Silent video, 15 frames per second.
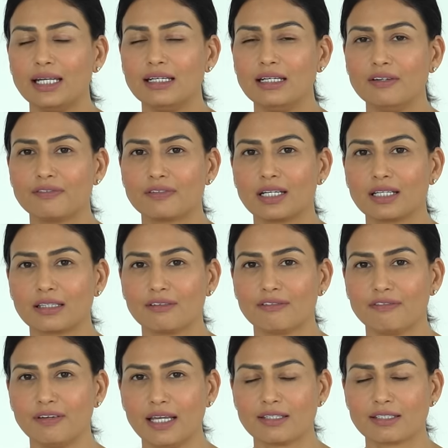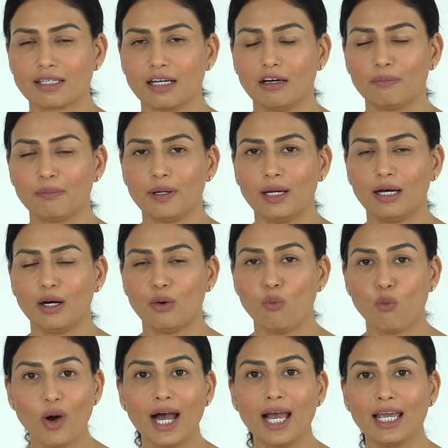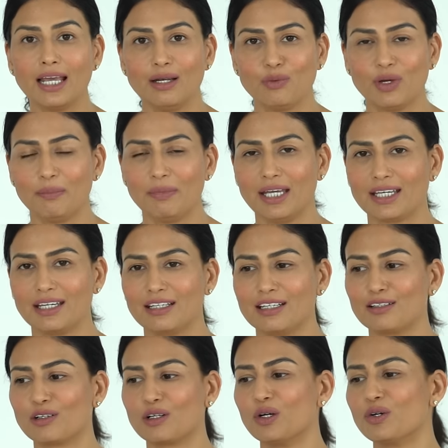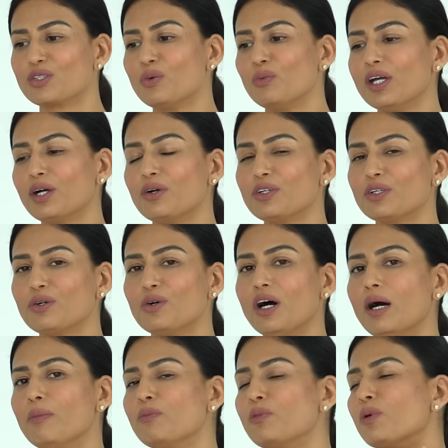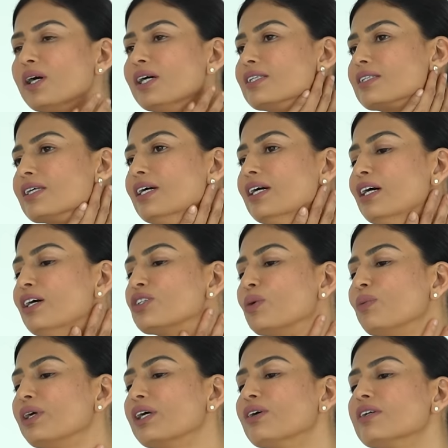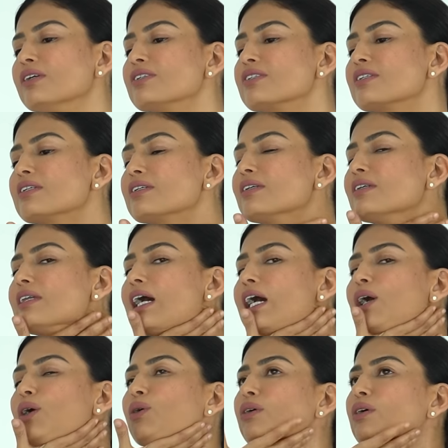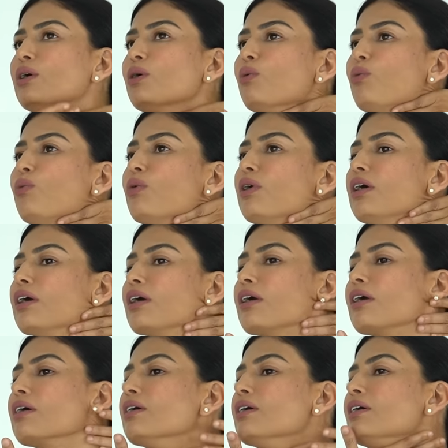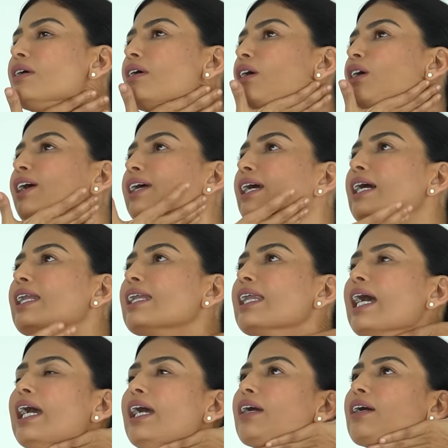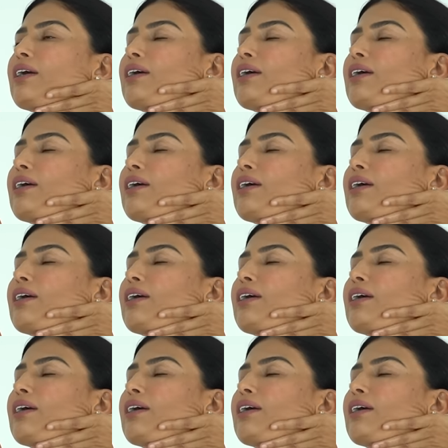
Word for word: are lifting the face up uh, while we are making it glow. So we are going to go upwards. So we're going to now work on our neck.